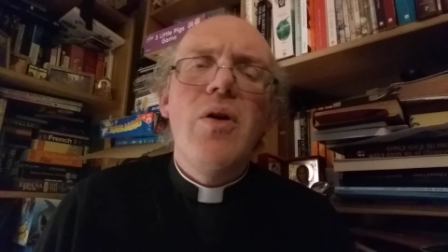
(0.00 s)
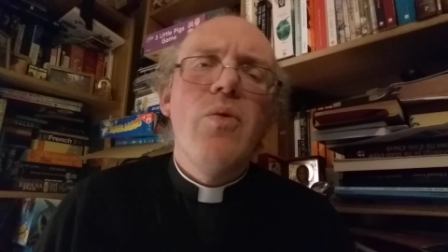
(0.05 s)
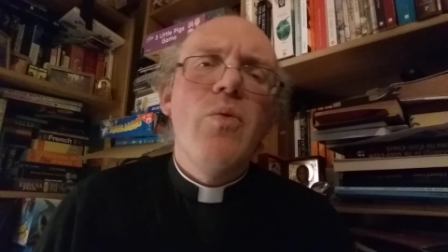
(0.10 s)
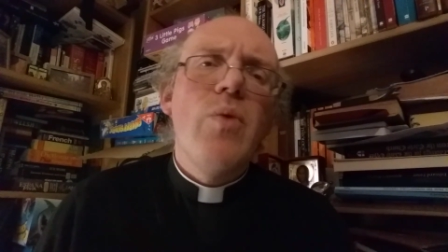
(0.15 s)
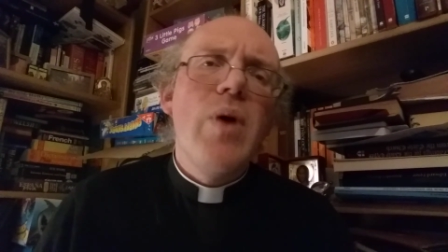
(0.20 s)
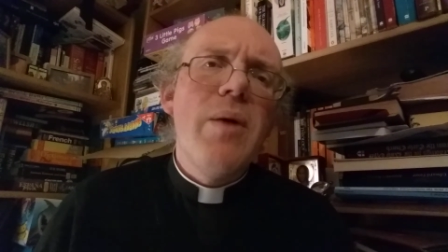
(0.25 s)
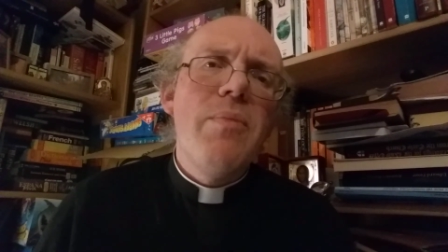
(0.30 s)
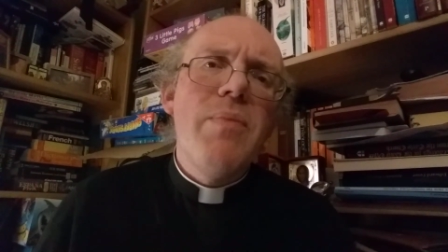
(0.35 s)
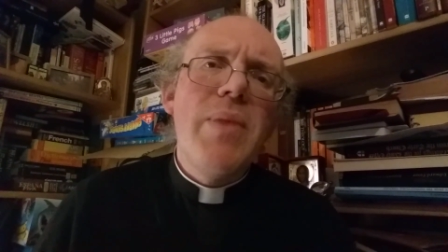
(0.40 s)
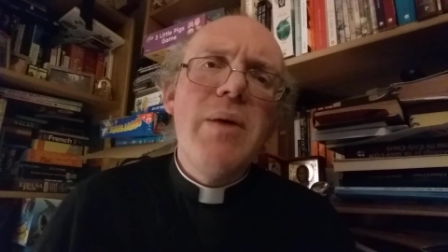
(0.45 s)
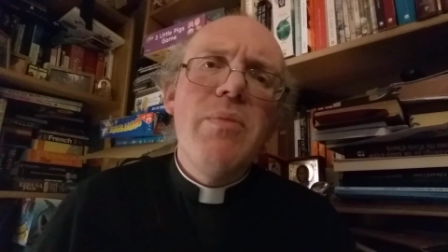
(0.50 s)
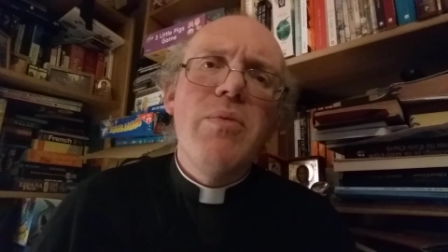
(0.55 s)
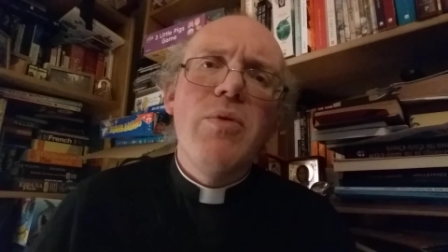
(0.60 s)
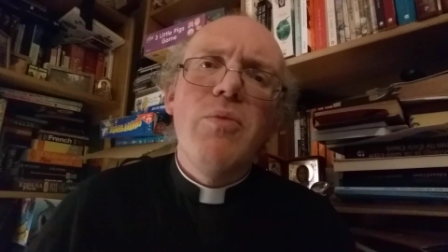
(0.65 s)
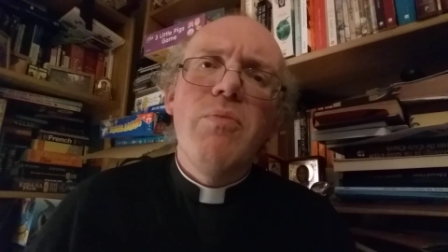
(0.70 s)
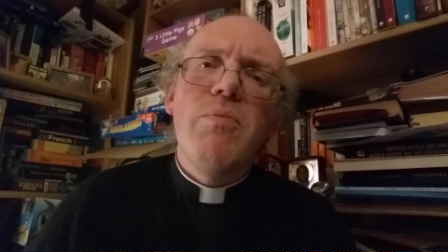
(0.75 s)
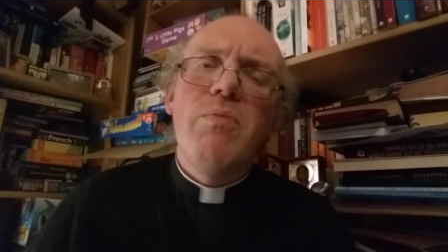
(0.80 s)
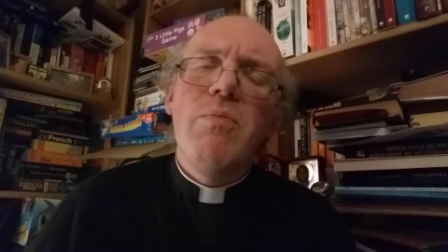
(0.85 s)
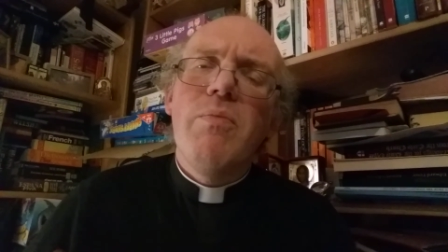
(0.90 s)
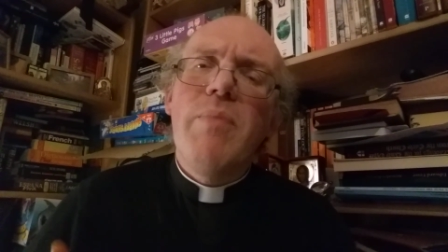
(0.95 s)
where
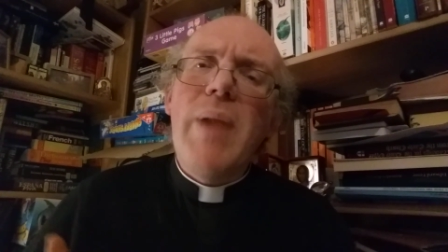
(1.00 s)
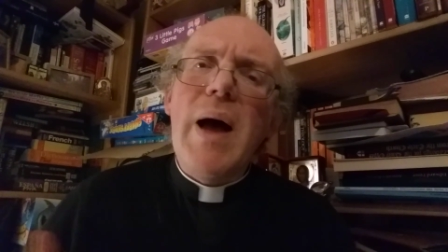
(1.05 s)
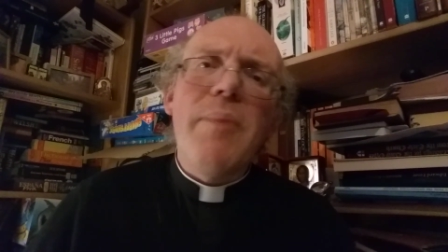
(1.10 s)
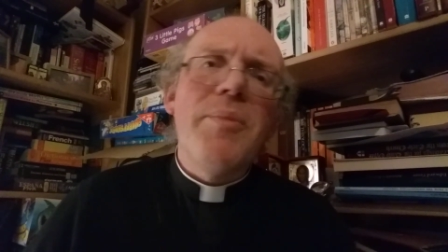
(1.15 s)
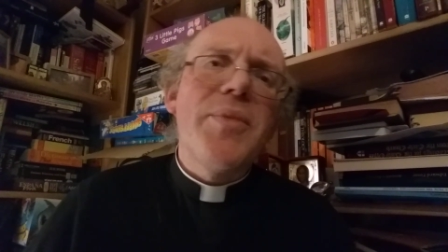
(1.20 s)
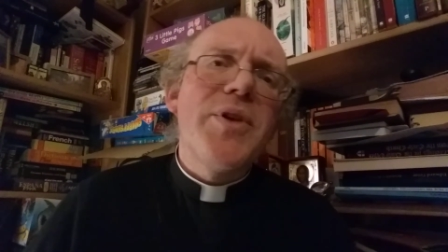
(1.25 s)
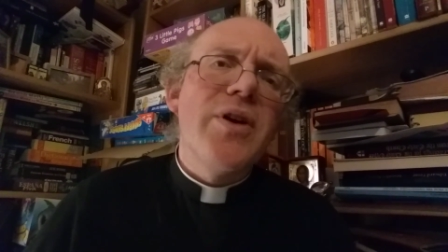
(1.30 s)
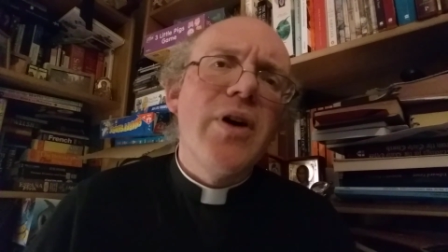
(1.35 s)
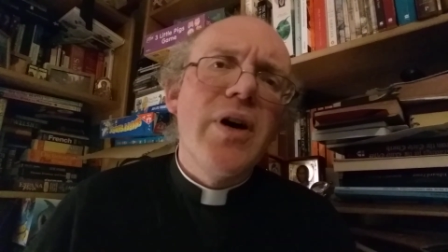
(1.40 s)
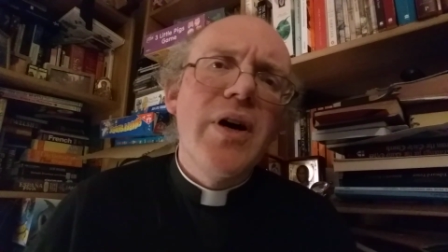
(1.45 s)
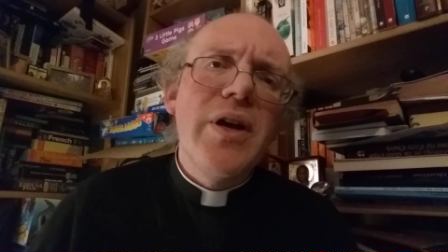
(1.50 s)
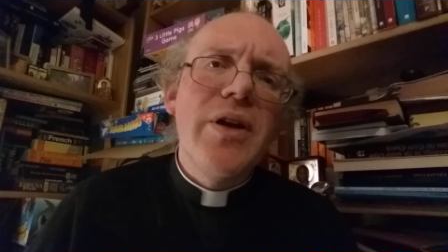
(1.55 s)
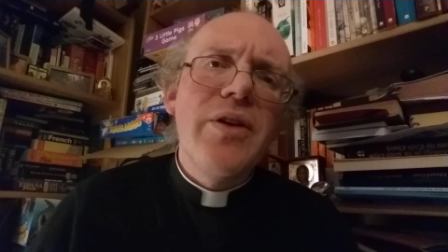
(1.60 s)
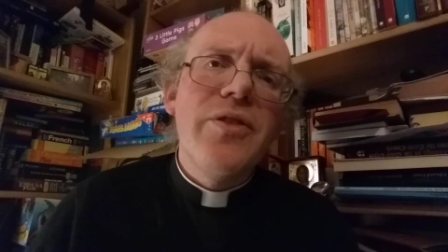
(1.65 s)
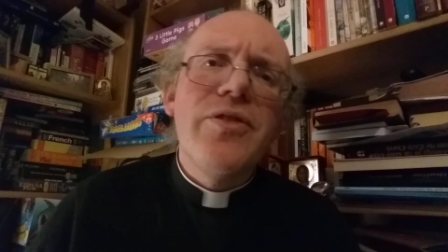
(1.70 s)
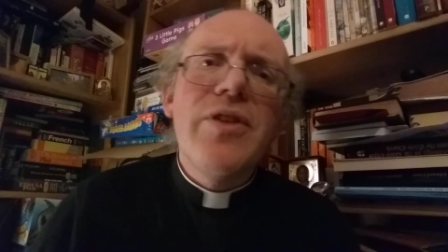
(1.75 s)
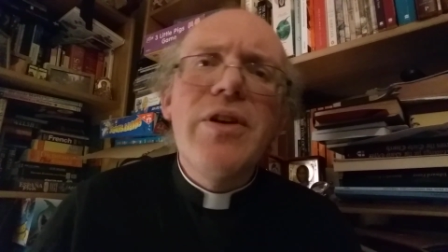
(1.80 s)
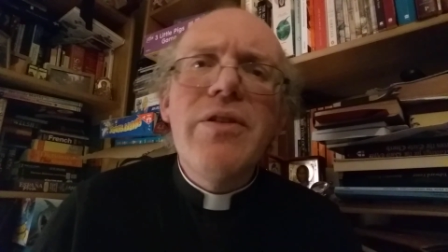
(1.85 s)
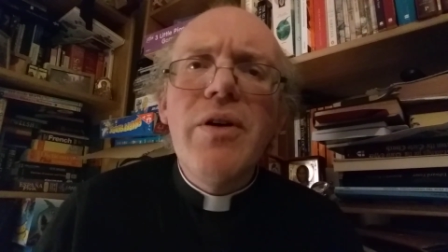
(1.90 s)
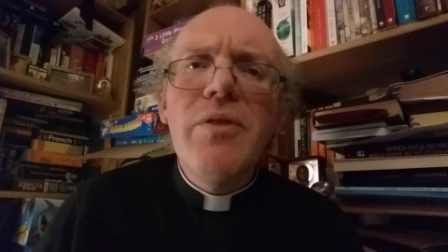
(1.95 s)
people
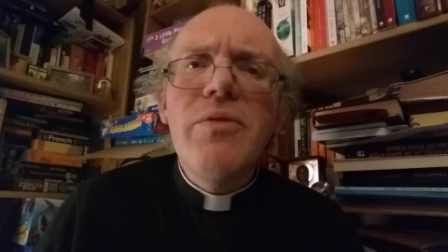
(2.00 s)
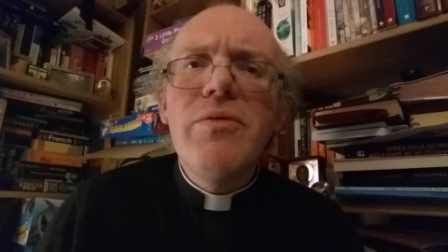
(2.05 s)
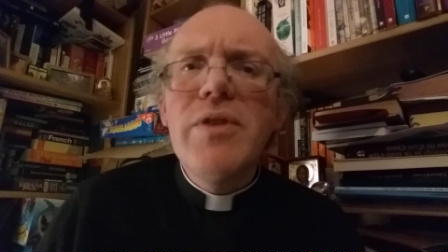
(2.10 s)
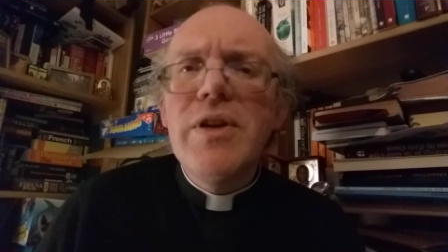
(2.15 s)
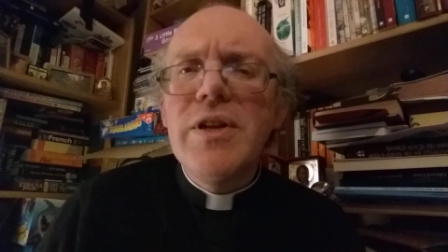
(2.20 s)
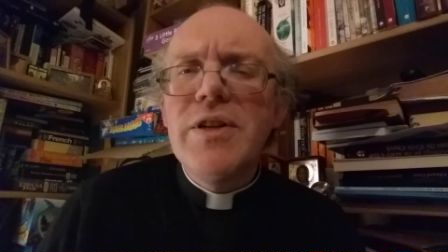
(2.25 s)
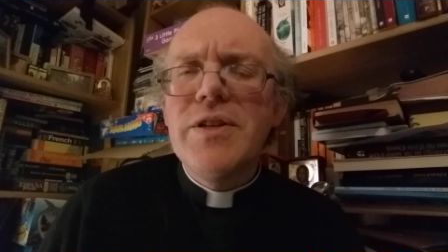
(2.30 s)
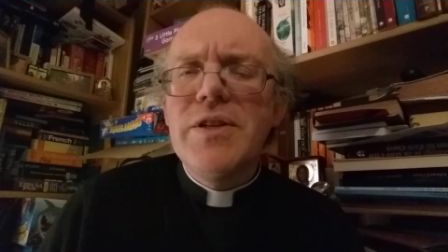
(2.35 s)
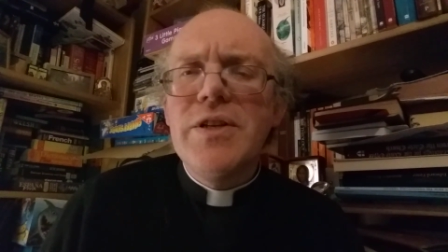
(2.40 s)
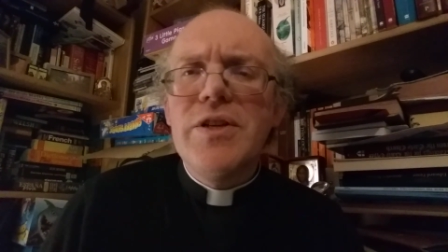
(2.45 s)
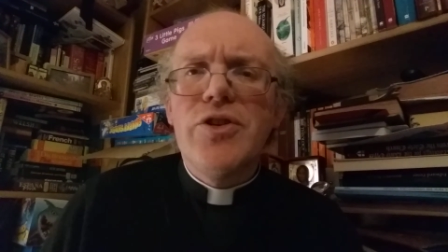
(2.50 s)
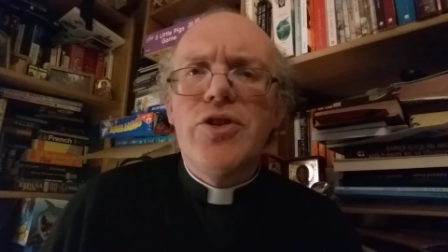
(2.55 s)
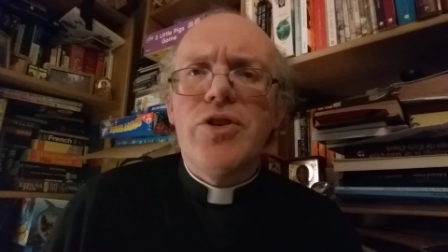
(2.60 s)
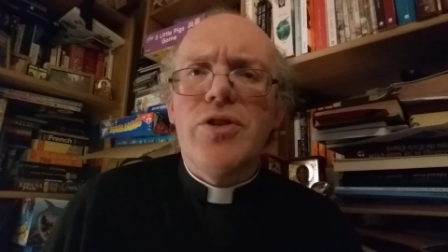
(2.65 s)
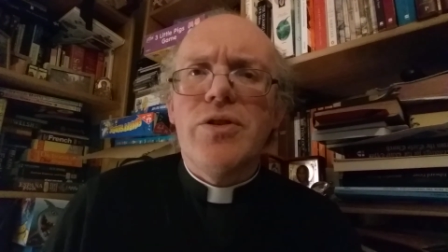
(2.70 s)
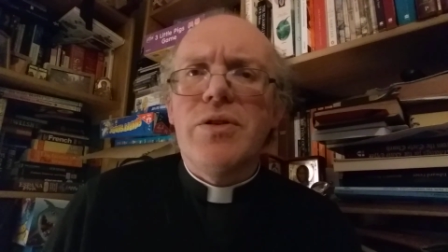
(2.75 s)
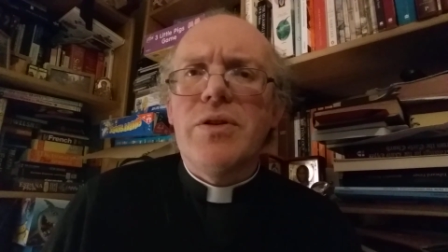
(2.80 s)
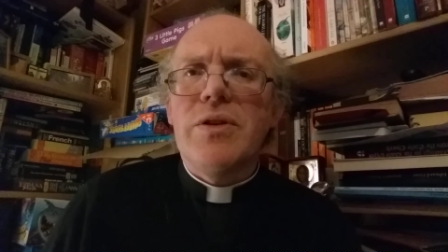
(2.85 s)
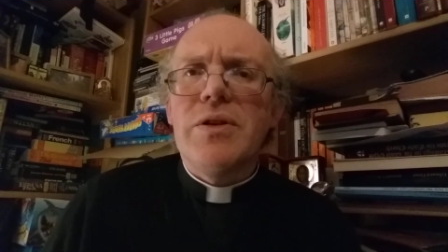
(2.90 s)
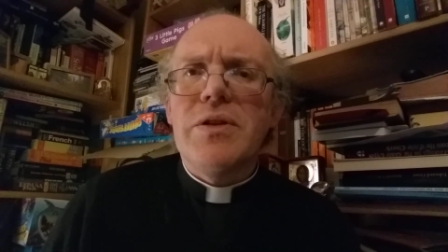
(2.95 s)
baptize their own
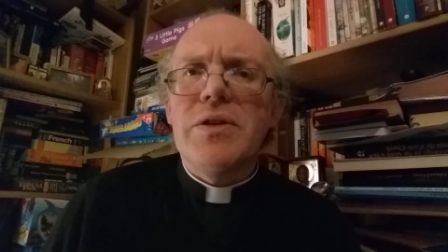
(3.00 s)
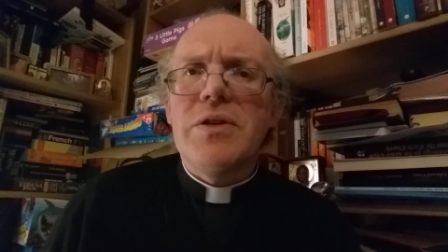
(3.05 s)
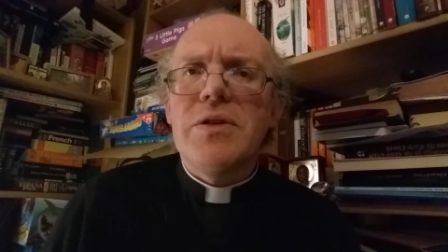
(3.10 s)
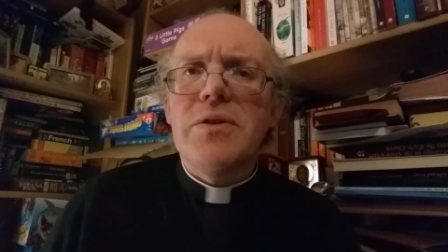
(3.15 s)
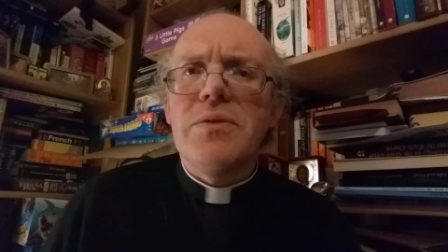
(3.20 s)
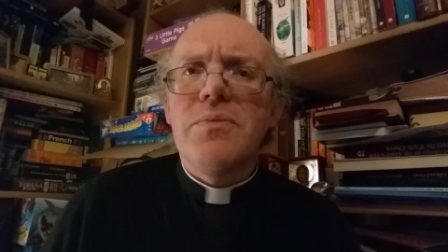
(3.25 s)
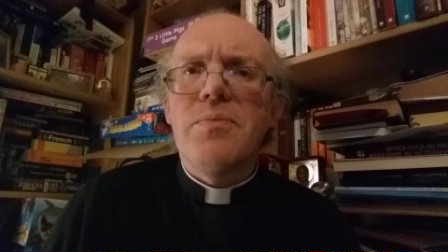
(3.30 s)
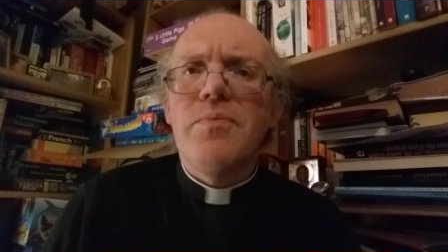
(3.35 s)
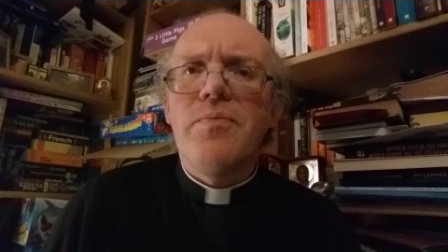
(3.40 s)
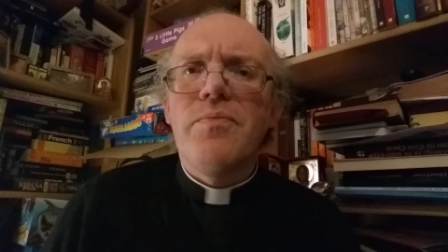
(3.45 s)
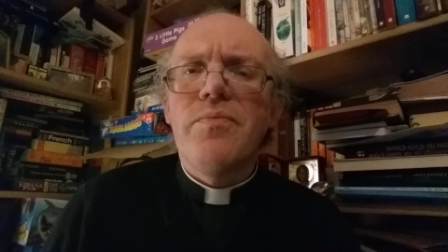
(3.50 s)
decisions